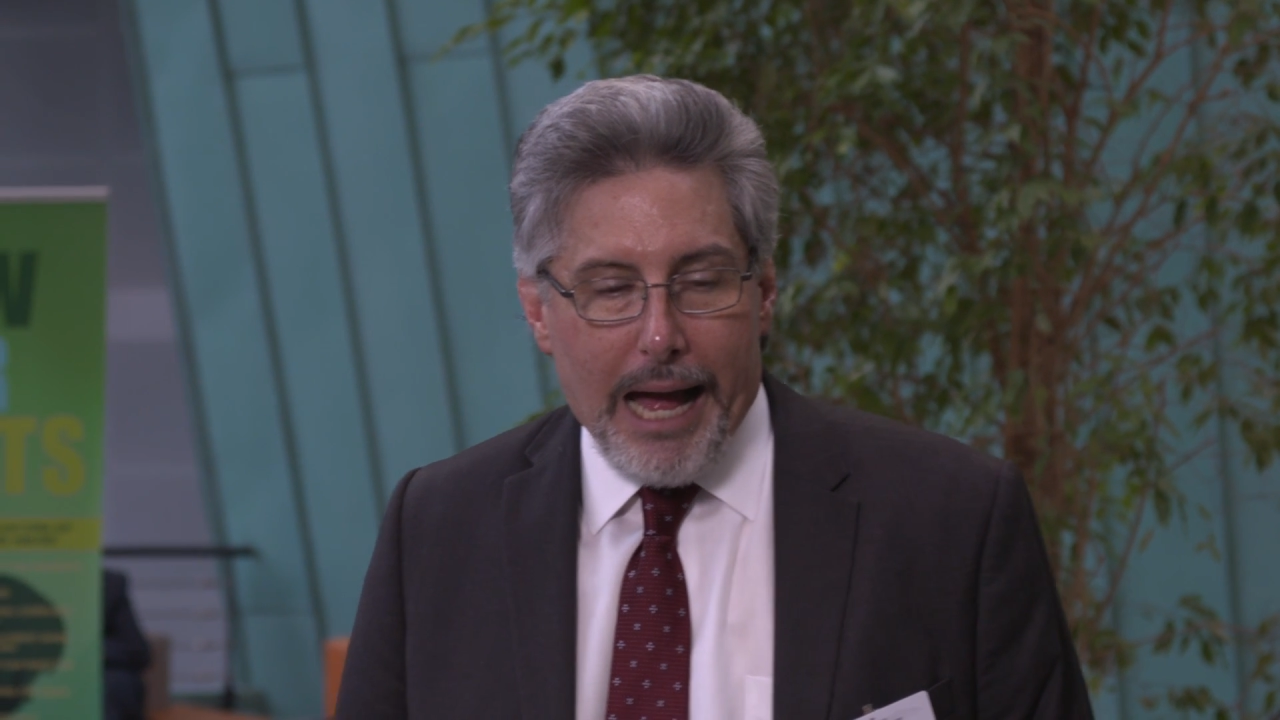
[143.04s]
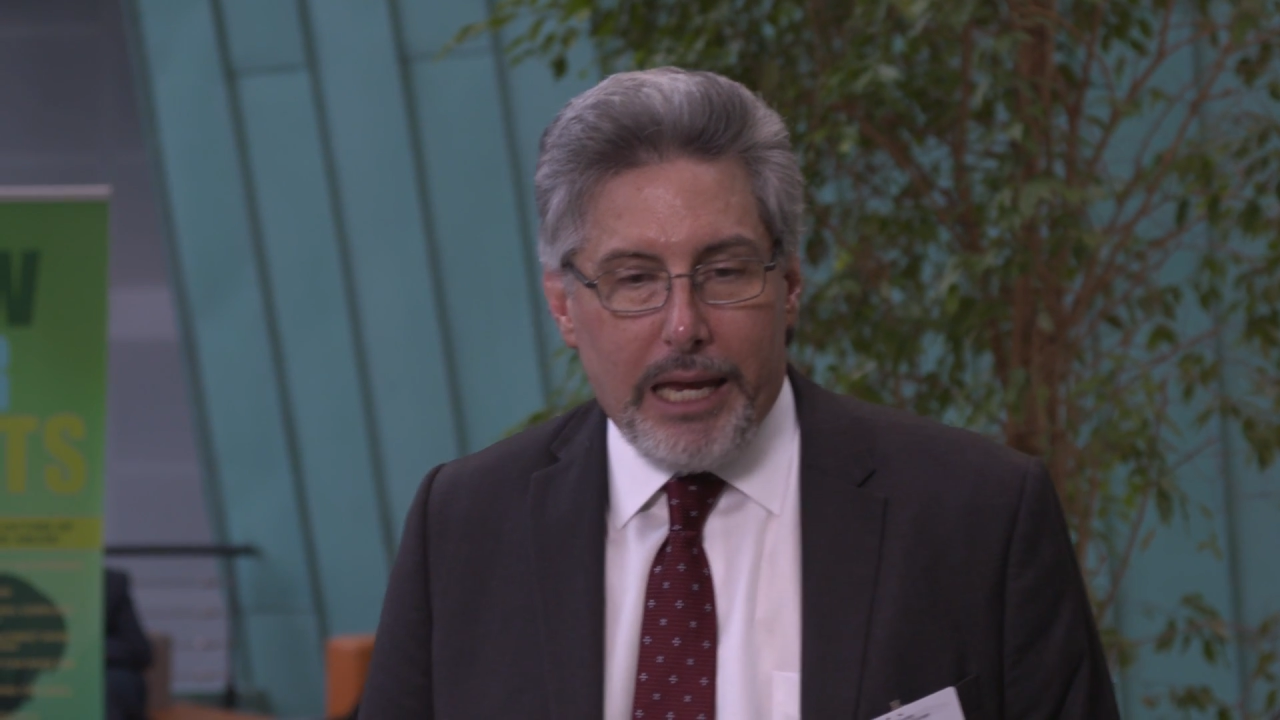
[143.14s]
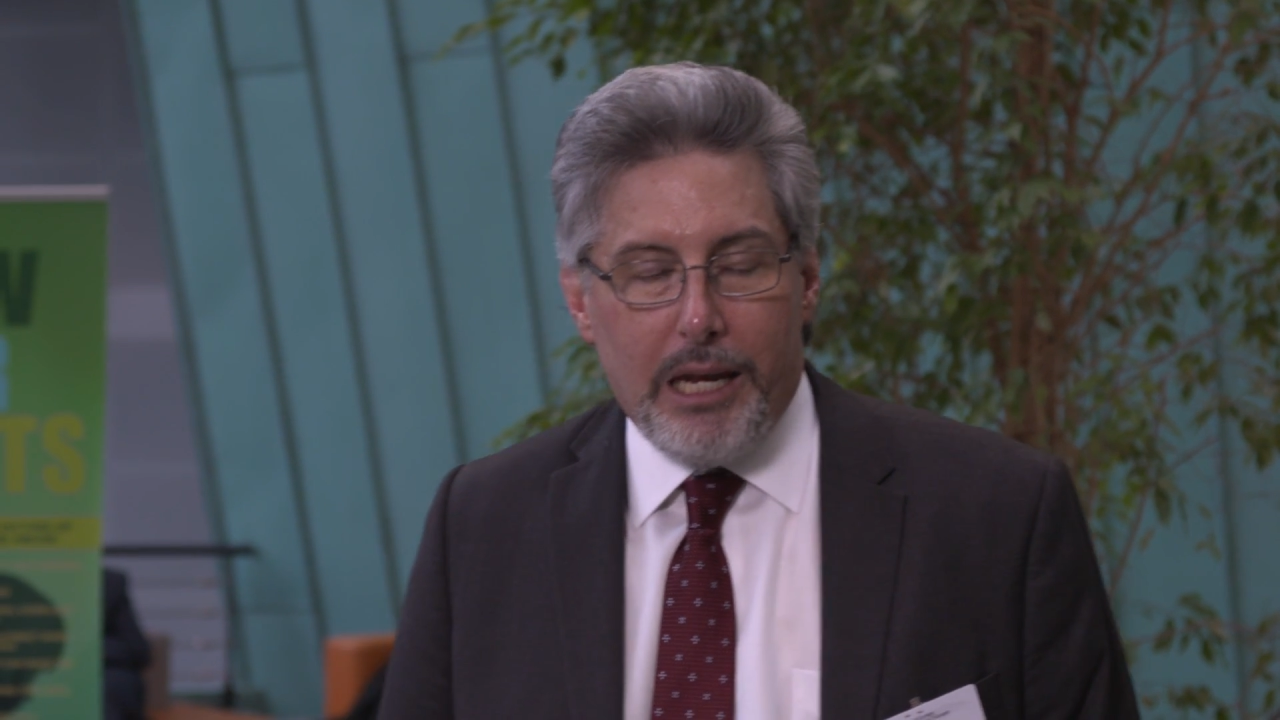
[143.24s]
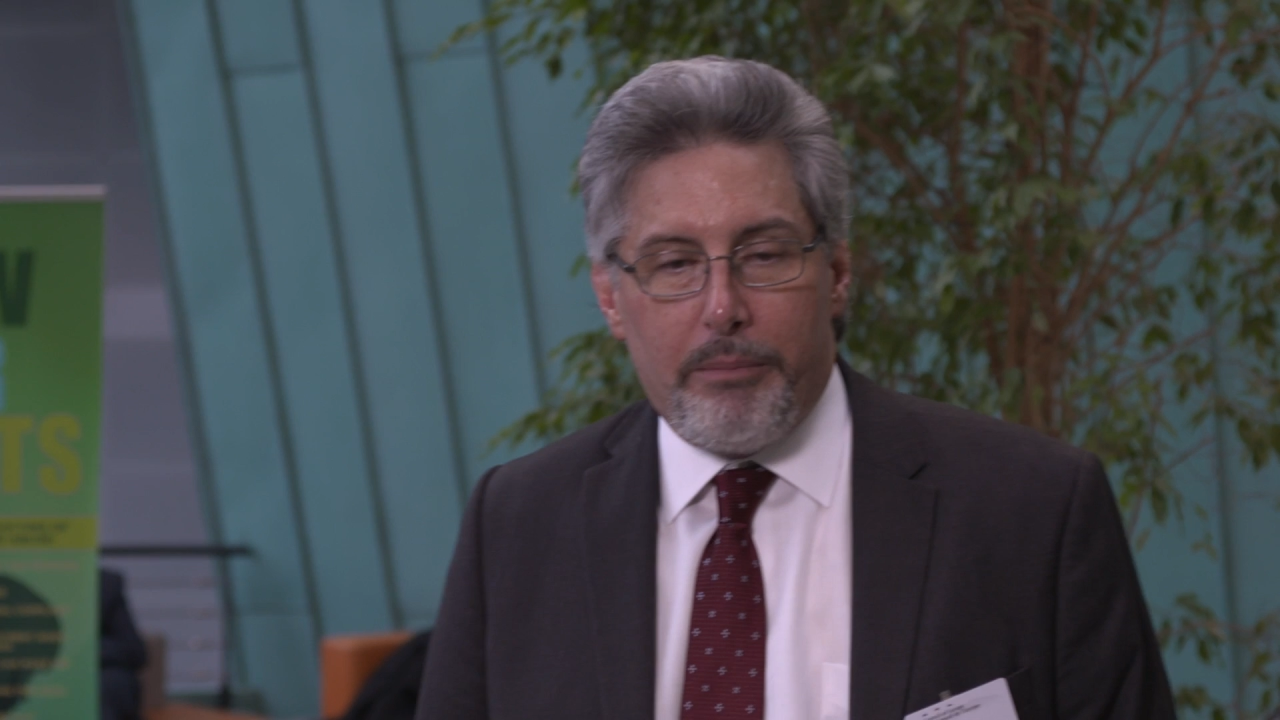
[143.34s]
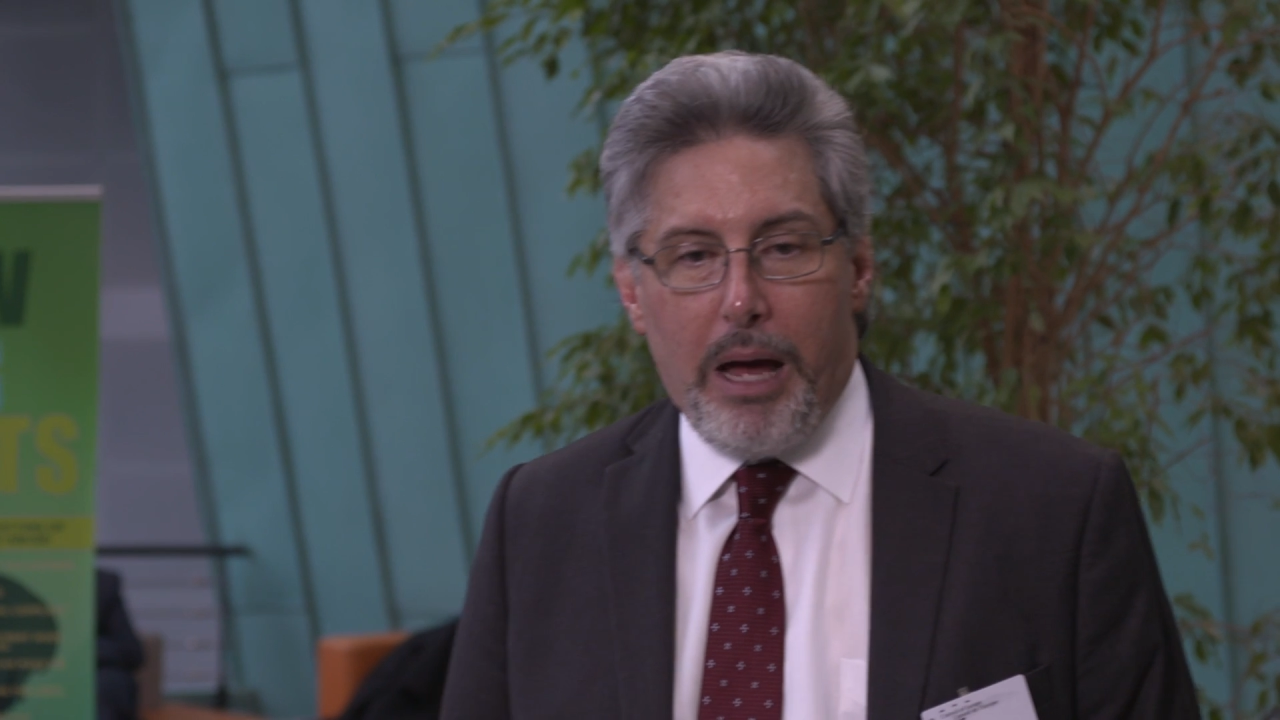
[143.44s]

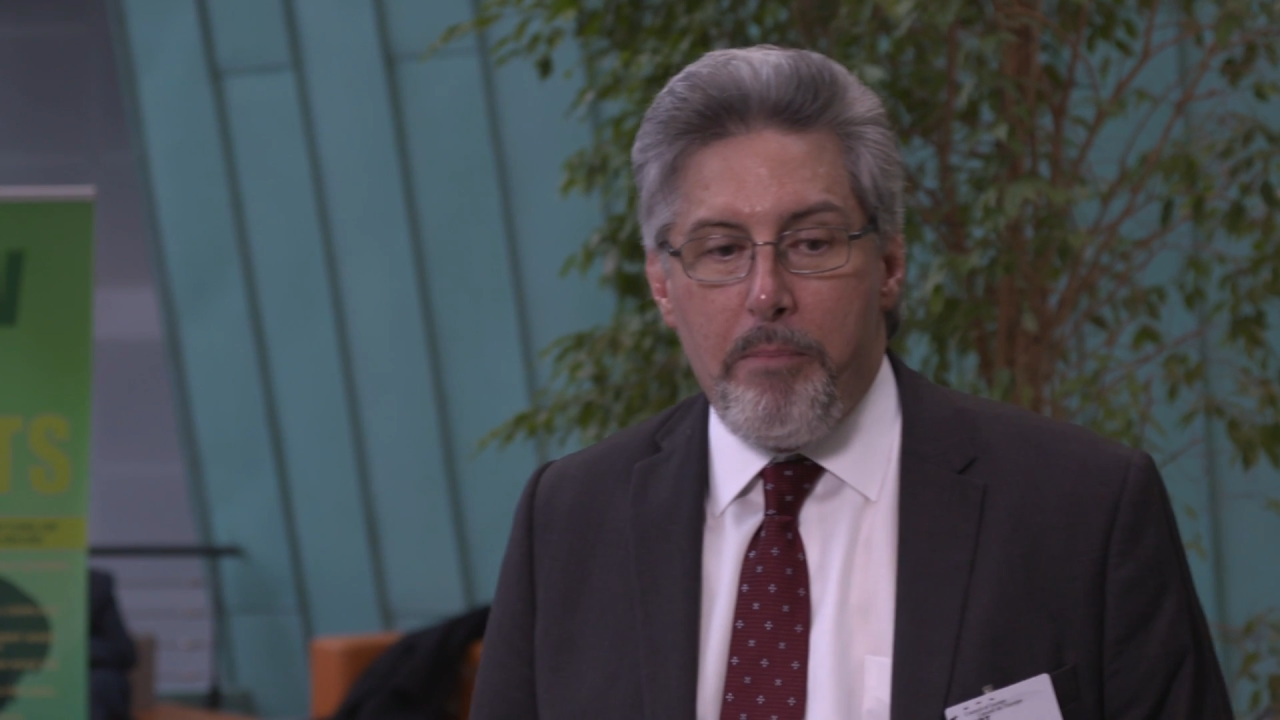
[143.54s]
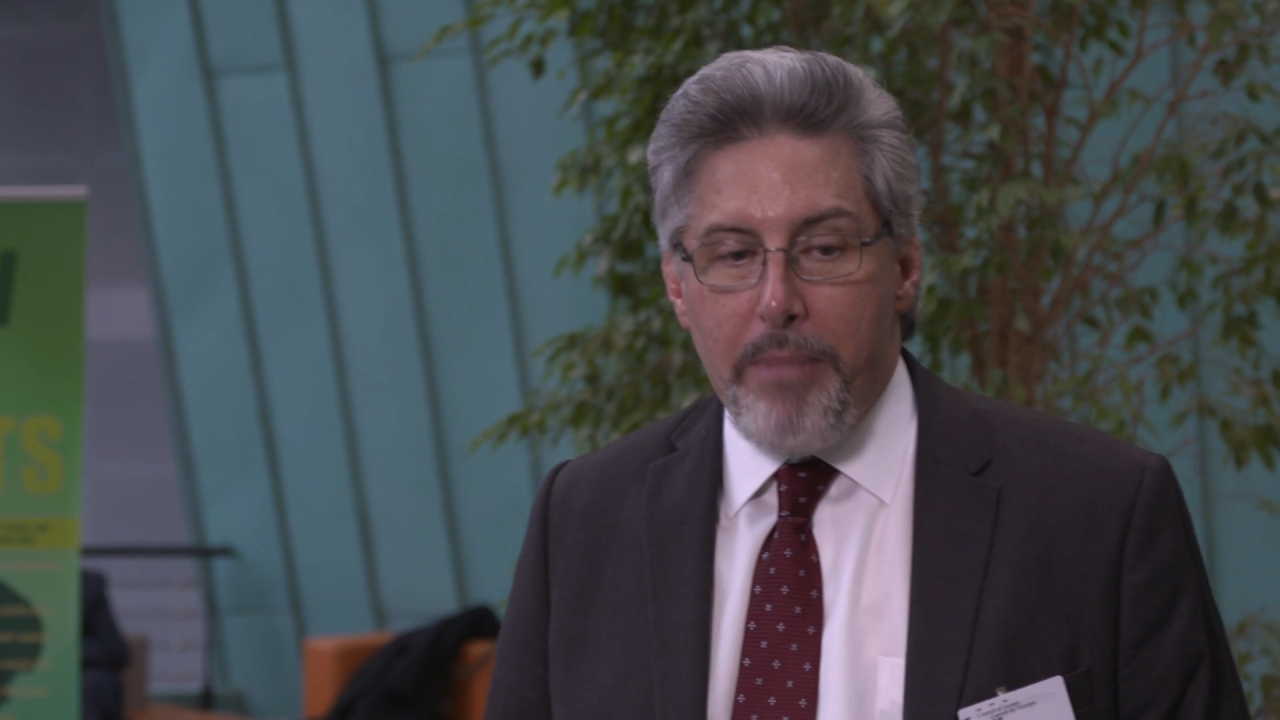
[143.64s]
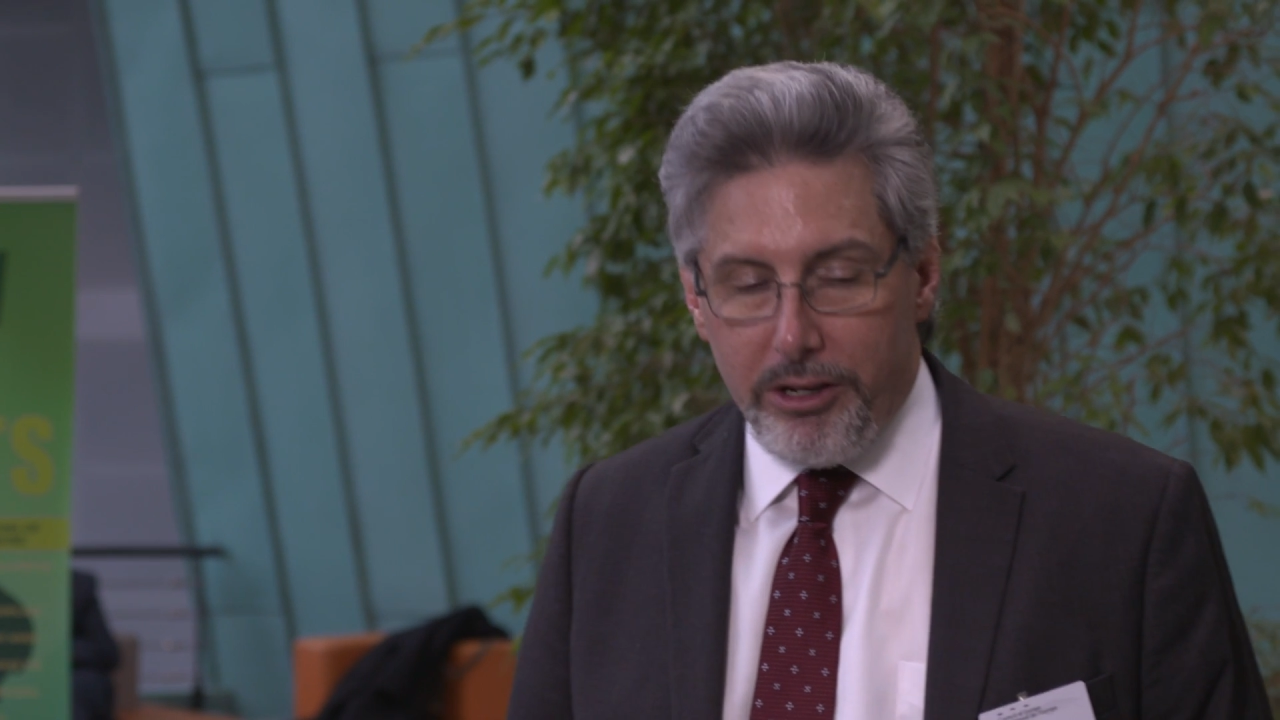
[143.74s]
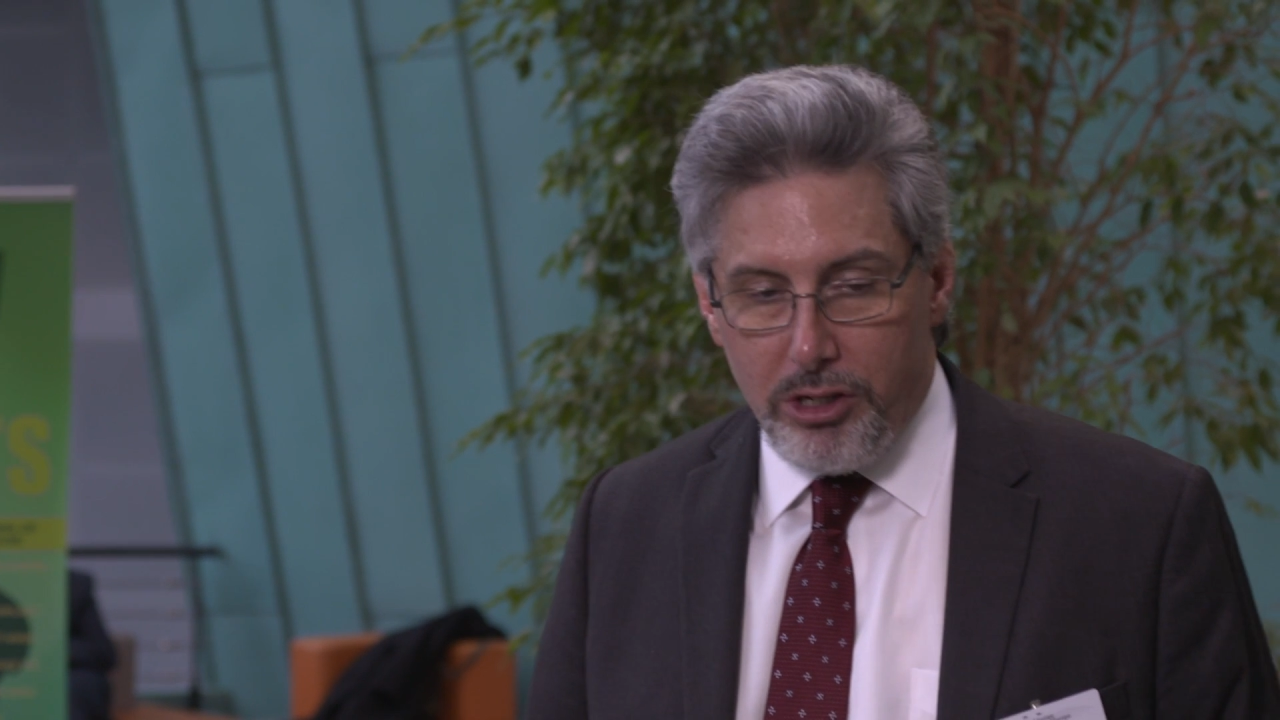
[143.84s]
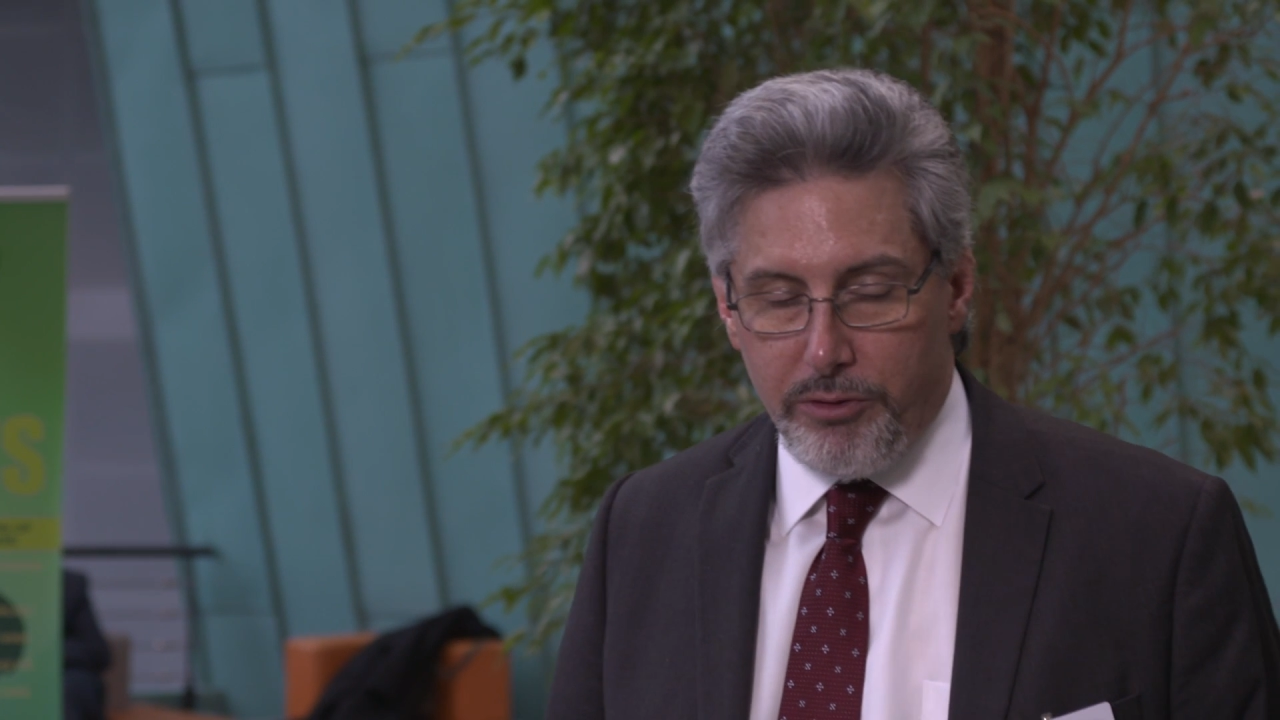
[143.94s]
My
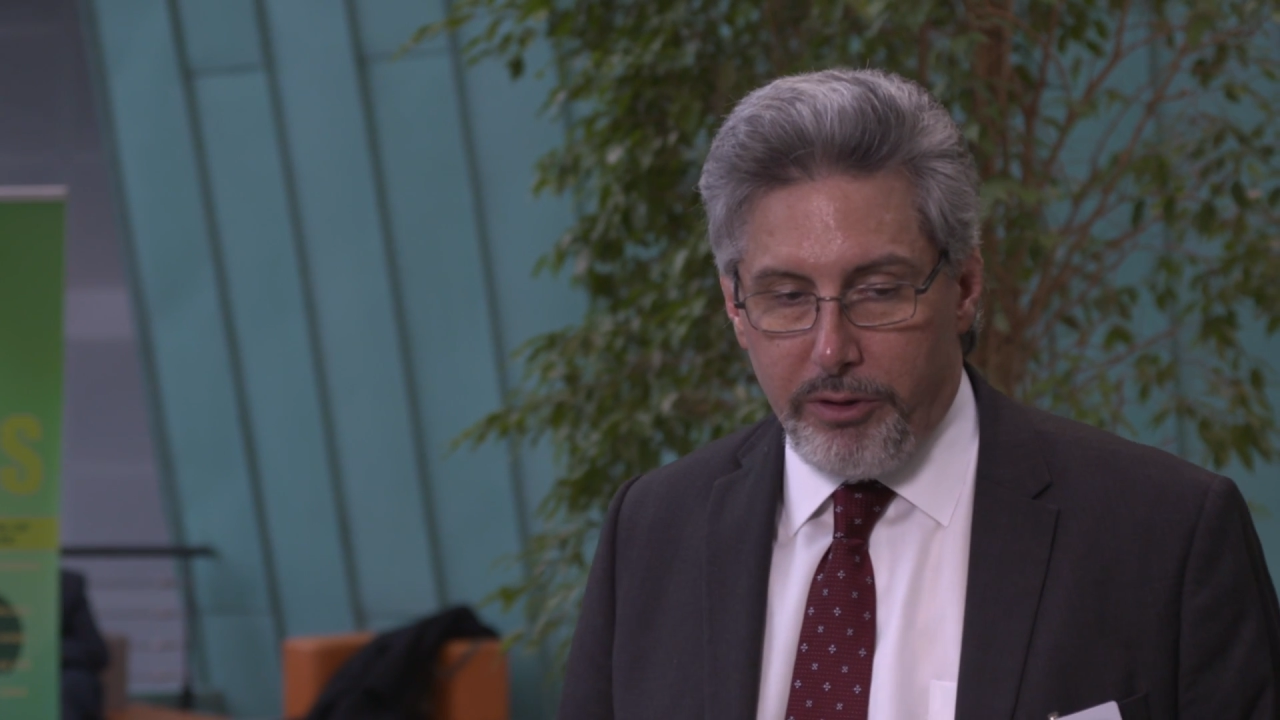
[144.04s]
message